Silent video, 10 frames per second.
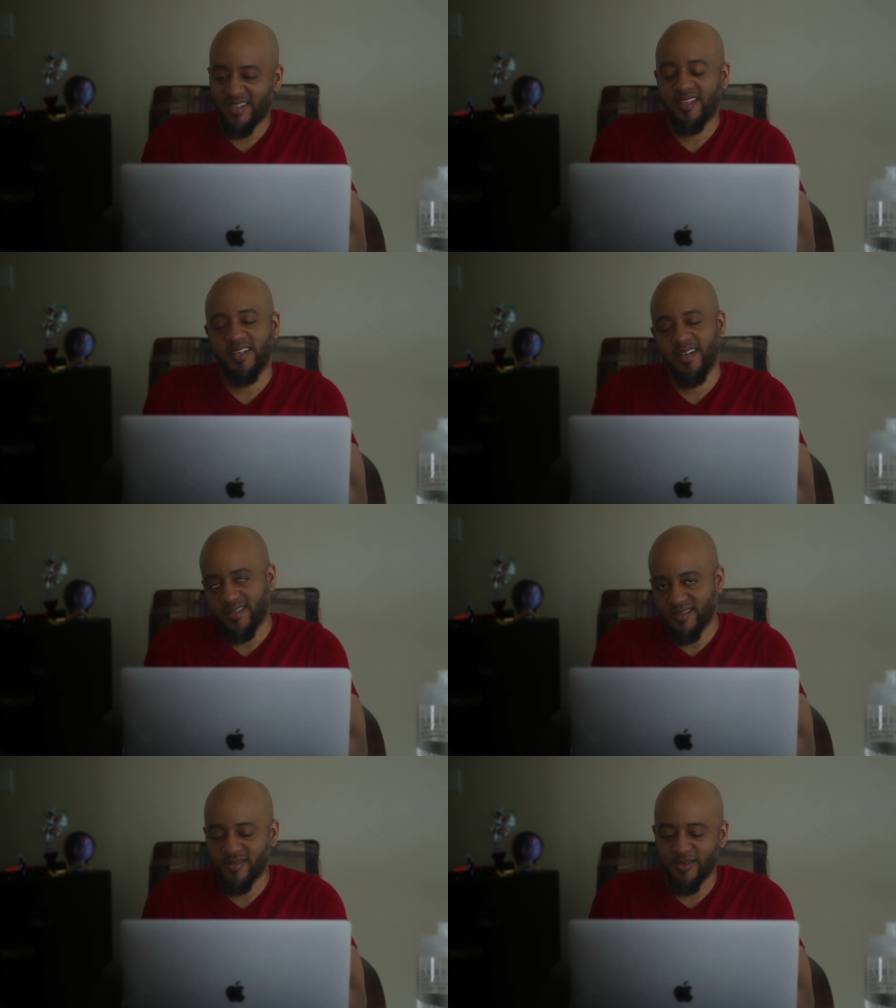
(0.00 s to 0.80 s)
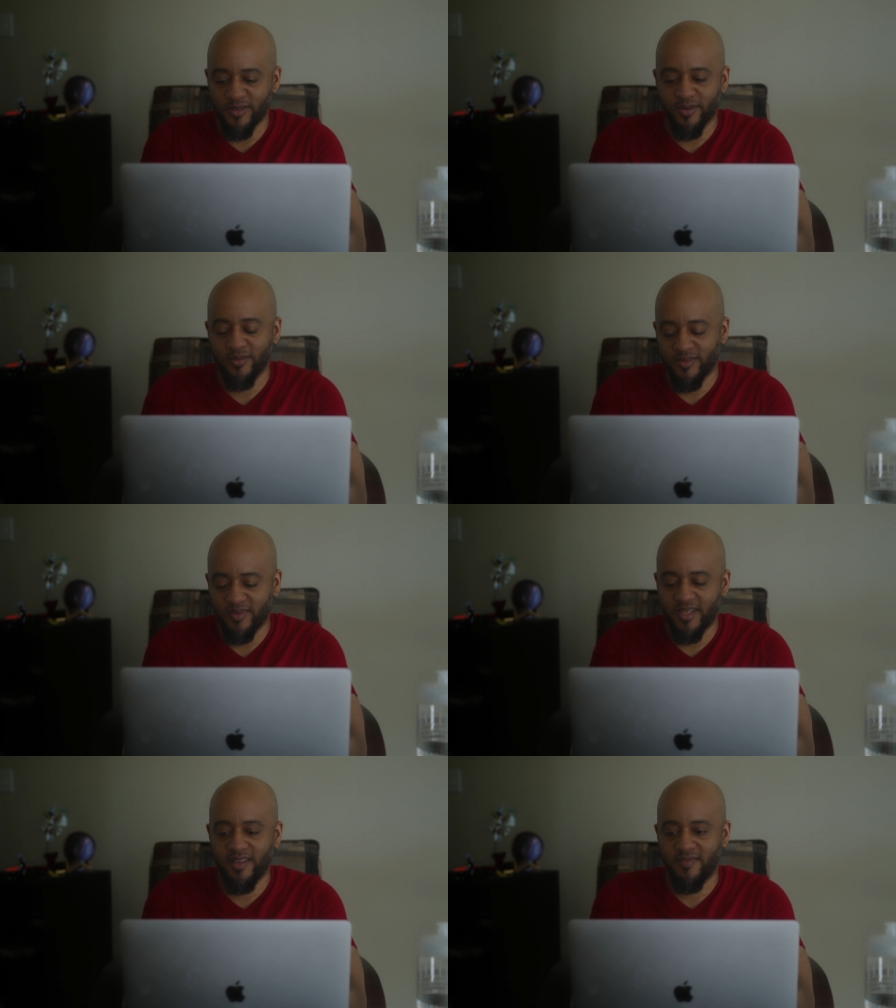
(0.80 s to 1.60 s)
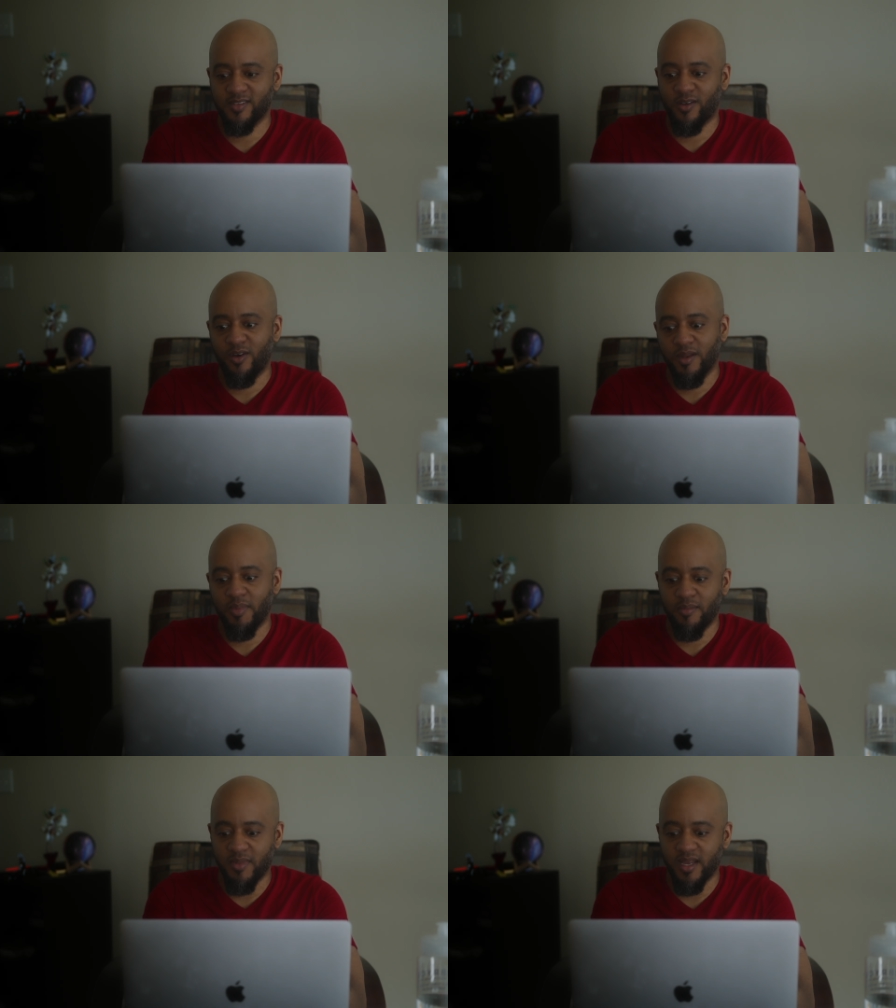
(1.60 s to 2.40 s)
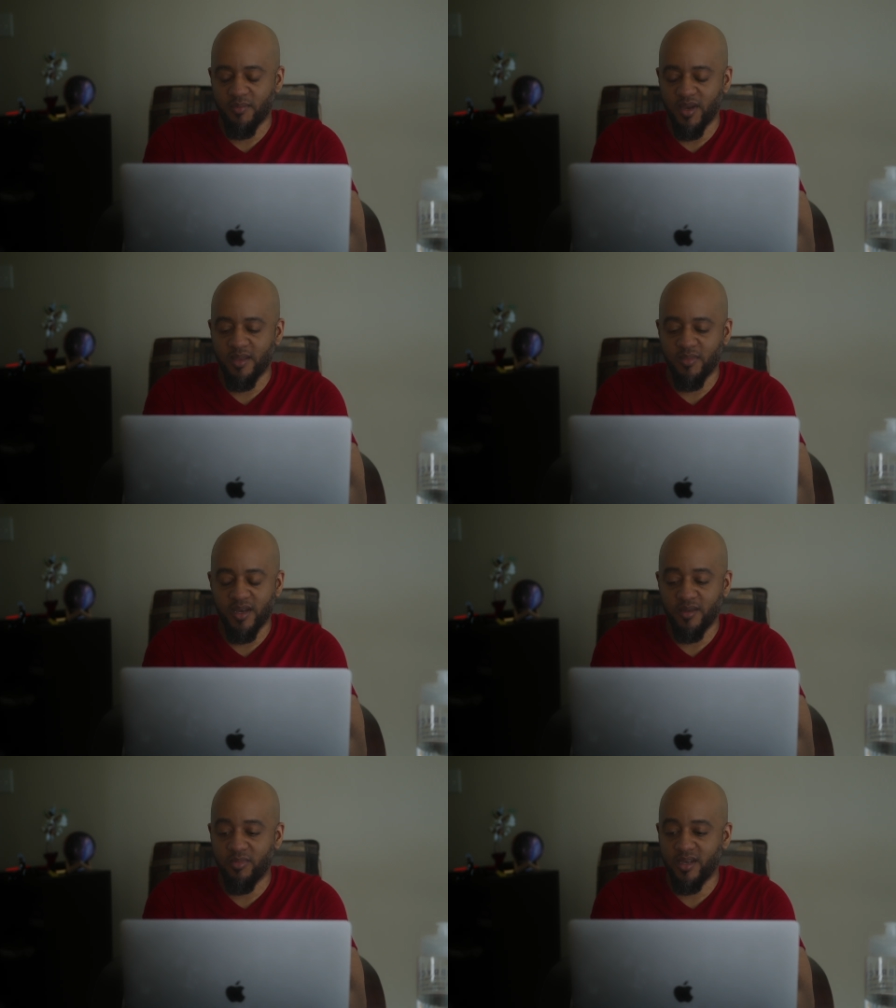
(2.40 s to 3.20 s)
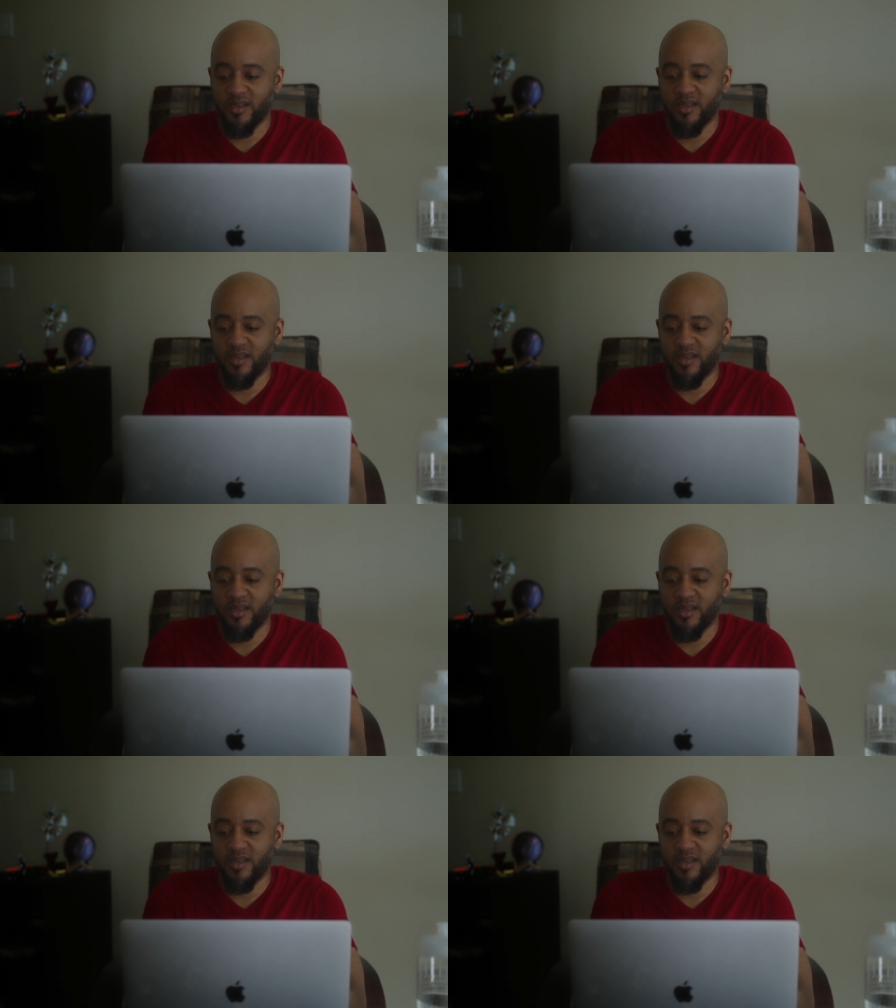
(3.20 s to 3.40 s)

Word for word: not that it's you know life is all about money money money but